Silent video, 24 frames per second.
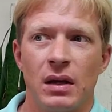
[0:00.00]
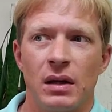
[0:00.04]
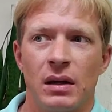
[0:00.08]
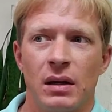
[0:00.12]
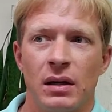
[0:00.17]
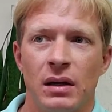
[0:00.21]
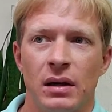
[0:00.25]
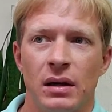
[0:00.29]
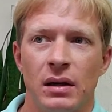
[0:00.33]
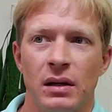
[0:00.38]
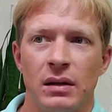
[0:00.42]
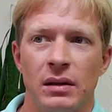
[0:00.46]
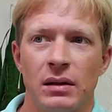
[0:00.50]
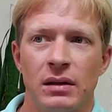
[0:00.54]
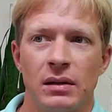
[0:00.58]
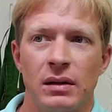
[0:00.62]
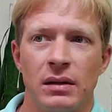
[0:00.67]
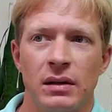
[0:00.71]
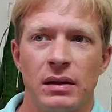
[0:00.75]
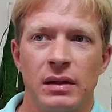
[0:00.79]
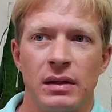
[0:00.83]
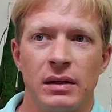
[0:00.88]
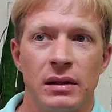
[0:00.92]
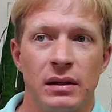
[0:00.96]

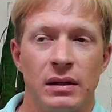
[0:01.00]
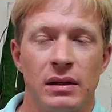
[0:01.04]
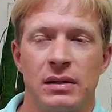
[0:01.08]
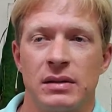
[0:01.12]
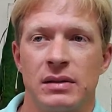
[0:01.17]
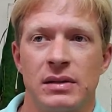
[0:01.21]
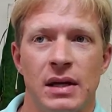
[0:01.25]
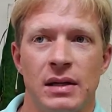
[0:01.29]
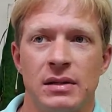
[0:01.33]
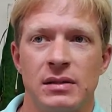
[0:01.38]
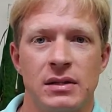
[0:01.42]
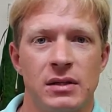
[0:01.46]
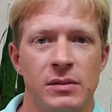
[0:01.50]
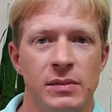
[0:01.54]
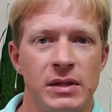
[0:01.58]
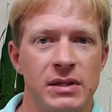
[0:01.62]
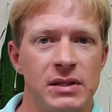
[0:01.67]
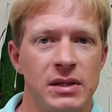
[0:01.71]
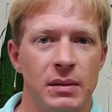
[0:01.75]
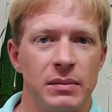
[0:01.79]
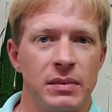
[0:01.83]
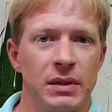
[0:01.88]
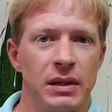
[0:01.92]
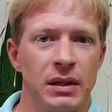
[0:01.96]
Uh, it, it tends to be
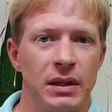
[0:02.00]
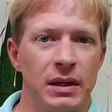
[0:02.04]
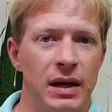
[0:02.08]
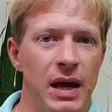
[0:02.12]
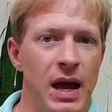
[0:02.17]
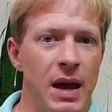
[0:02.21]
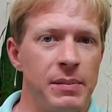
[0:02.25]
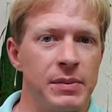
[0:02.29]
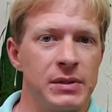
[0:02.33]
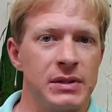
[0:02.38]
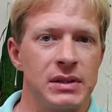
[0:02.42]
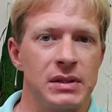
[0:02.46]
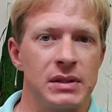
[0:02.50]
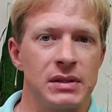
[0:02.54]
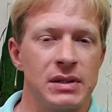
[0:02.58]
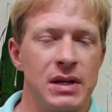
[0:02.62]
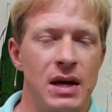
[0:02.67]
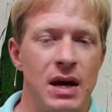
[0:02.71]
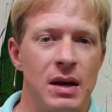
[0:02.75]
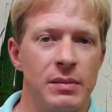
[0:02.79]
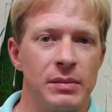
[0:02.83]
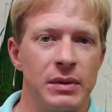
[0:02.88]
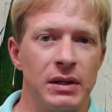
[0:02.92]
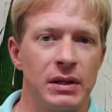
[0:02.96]
something that happens that's
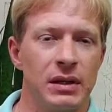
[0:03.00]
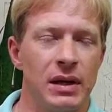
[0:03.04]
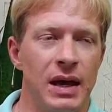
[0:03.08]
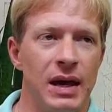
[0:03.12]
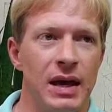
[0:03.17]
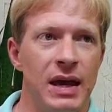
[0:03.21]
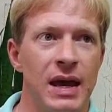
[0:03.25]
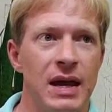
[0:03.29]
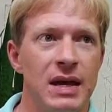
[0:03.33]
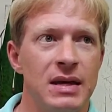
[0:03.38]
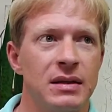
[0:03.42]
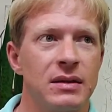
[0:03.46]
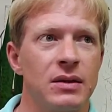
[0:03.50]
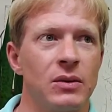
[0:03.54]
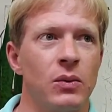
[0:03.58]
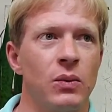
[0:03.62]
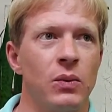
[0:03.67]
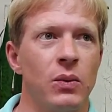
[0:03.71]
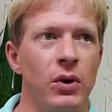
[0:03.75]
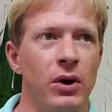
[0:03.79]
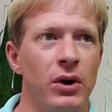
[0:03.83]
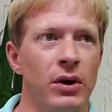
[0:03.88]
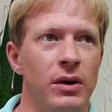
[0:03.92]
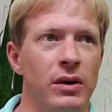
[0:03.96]
common. I hate the
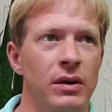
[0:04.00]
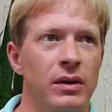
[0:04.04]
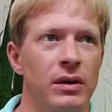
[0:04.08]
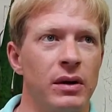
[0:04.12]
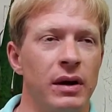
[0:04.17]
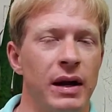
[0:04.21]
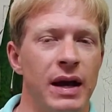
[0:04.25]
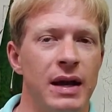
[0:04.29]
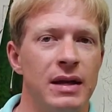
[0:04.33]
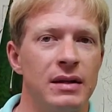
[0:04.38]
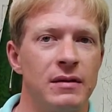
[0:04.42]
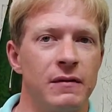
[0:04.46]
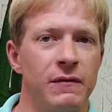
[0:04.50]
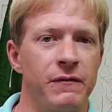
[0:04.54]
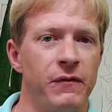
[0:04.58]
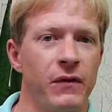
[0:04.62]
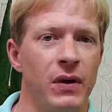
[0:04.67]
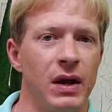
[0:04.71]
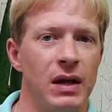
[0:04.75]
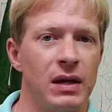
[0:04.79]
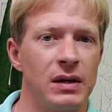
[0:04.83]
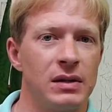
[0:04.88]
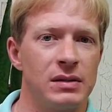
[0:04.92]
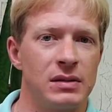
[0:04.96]
word or I hate the
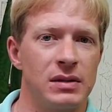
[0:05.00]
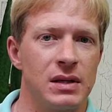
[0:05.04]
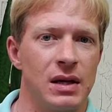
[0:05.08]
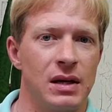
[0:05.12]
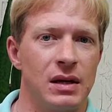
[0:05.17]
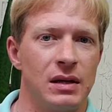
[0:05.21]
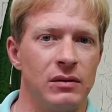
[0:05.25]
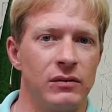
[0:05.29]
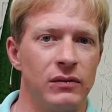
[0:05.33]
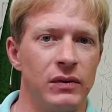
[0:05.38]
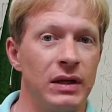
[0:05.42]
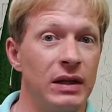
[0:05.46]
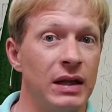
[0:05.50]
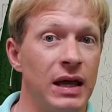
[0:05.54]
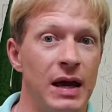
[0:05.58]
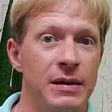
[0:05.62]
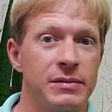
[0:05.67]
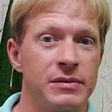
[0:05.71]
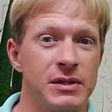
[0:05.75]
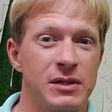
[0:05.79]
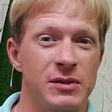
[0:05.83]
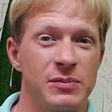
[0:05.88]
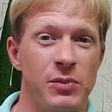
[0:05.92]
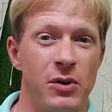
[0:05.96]
phrase that
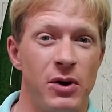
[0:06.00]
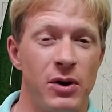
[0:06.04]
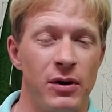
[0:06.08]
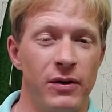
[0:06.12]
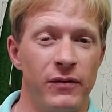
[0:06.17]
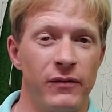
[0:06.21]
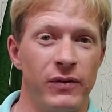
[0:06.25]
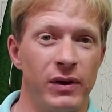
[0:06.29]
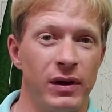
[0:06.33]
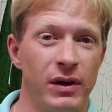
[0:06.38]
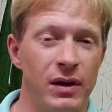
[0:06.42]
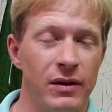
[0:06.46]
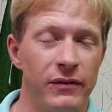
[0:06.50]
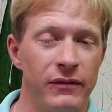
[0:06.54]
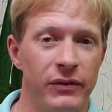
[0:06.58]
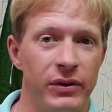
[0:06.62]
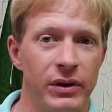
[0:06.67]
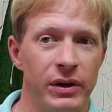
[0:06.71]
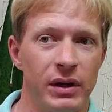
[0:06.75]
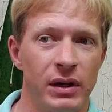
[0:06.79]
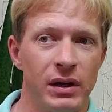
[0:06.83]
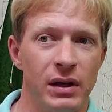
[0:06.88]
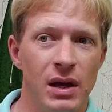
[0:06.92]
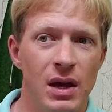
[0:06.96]
relapse is part of
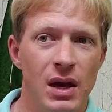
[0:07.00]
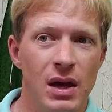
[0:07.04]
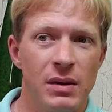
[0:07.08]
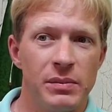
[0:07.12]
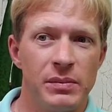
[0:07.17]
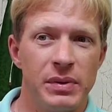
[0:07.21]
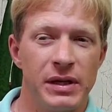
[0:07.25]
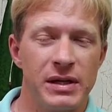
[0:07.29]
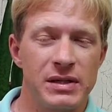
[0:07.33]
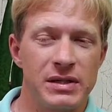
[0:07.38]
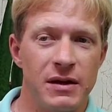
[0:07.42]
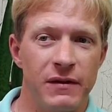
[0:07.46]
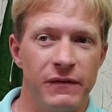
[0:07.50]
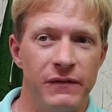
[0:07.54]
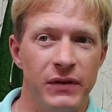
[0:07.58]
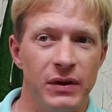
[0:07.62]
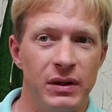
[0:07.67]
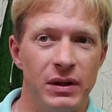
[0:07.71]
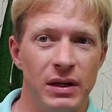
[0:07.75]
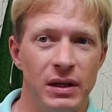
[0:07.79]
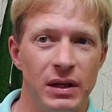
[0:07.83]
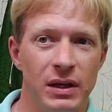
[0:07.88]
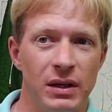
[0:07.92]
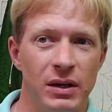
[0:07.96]
recovery because I
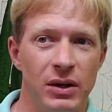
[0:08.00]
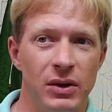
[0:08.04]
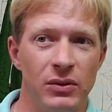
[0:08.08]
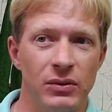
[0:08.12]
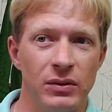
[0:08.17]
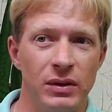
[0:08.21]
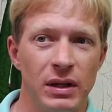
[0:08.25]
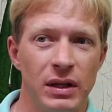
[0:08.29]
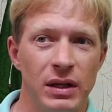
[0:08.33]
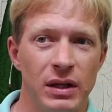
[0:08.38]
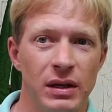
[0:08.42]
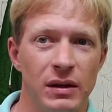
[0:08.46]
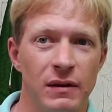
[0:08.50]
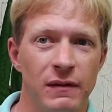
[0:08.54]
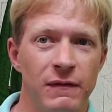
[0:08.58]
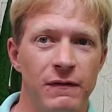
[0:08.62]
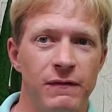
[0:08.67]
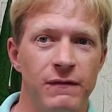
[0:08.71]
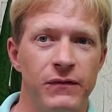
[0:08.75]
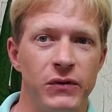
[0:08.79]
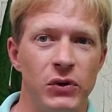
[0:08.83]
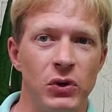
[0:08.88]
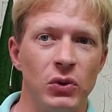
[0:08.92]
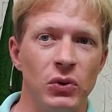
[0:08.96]
feel like it only
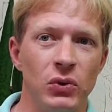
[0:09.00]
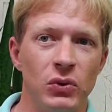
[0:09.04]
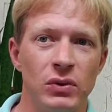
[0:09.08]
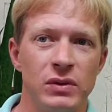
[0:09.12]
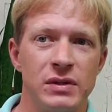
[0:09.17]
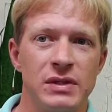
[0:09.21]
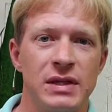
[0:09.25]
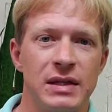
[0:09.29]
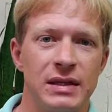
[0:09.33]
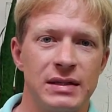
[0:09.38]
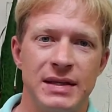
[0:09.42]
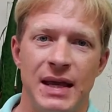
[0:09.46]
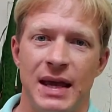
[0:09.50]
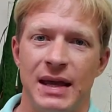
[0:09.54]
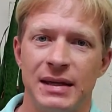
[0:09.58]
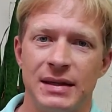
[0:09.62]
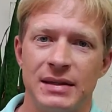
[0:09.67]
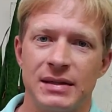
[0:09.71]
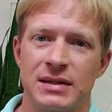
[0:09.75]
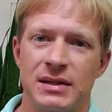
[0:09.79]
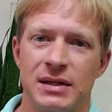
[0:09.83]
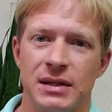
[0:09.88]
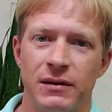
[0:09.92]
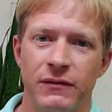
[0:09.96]
fuels the
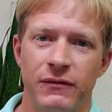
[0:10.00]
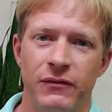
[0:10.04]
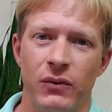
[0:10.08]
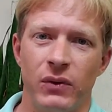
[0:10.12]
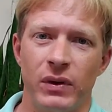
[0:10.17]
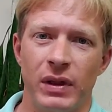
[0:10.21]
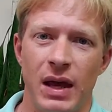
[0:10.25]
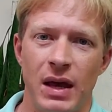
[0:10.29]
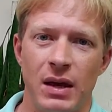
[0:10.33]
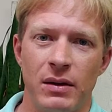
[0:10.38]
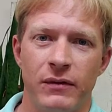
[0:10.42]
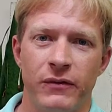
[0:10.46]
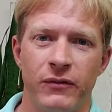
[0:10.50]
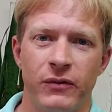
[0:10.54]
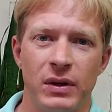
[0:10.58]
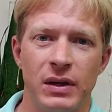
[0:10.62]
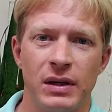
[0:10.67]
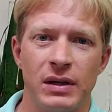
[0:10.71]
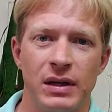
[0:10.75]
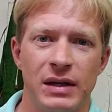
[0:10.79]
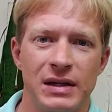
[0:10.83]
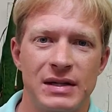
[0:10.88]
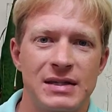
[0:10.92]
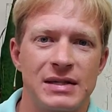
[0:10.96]
tendency for that. If
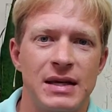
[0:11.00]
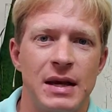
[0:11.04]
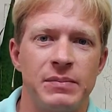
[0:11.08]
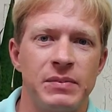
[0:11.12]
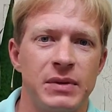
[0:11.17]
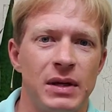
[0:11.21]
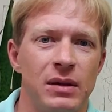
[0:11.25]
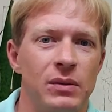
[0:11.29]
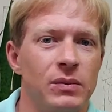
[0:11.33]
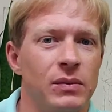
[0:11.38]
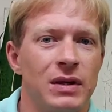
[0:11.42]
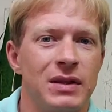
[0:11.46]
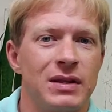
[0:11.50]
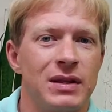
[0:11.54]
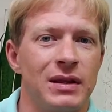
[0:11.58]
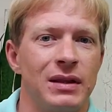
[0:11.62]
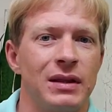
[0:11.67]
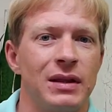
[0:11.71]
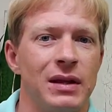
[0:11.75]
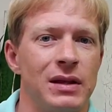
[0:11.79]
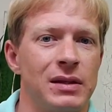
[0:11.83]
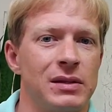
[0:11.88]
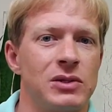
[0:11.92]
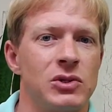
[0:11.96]
we accept it and we
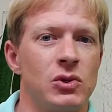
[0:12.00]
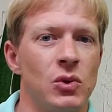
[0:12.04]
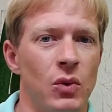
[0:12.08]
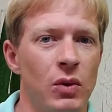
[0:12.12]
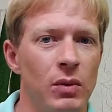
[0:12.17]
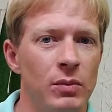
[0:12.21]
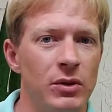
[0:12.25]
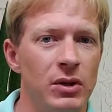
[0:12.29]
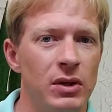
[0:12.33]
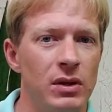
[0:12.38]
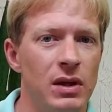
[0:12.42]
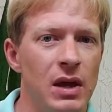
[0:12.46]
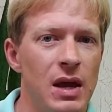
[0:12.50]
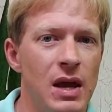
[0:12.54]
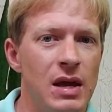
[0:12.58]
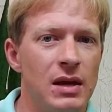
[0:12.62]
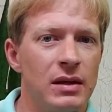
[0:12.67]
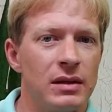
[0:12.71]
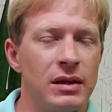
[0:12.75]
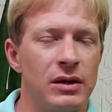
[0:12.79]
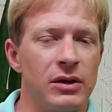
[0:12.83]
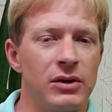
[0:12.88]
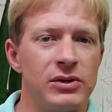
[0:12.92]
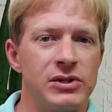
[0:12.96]
think that it's normal,
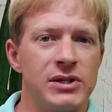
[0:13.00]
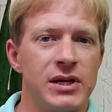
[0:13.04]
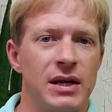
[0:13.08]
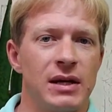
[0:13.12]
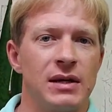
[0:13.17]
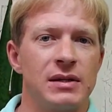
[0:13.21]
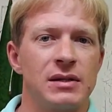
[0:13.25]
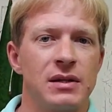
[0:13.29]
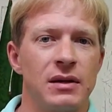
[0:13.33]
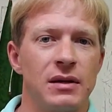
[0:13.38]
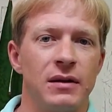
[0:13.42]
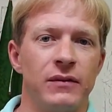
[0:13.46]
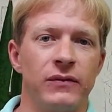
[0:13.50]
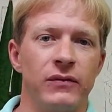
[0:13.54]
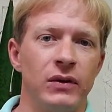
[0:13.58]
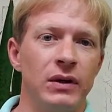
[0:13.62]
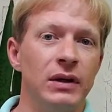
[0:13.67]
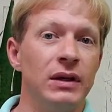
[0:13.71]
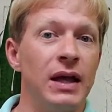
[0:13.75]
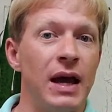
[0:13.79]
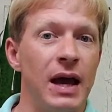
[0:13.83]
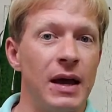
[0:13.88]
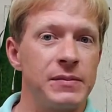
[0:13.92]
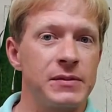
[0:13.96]
then our chance of
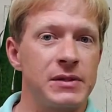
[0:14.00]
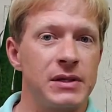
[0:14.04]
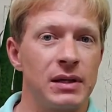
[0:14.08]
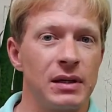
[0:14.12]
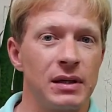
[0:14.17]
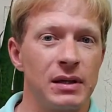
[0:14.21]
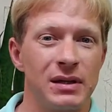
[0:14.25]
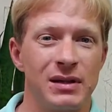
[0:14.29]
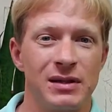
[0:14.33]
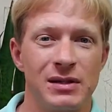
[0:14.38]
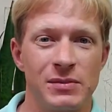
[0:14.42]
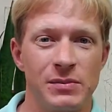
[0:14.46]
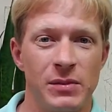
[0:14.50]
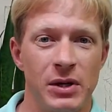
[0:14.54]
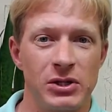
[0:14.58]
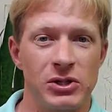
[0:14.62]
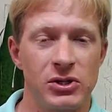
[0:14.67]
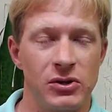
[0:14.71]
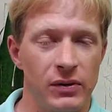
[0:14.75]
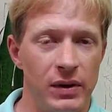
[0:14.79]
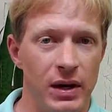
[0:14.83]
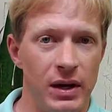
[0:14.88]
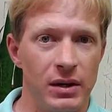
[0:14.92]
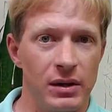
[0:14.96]
relapsing is
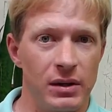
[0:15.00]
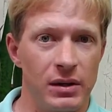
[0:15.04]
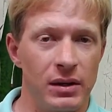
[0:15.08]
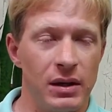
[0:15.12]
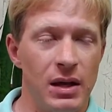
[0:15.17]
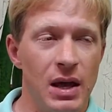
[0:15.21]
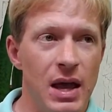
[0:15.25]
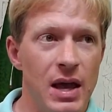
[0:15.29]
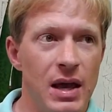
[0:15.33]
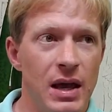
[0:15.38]
much greater.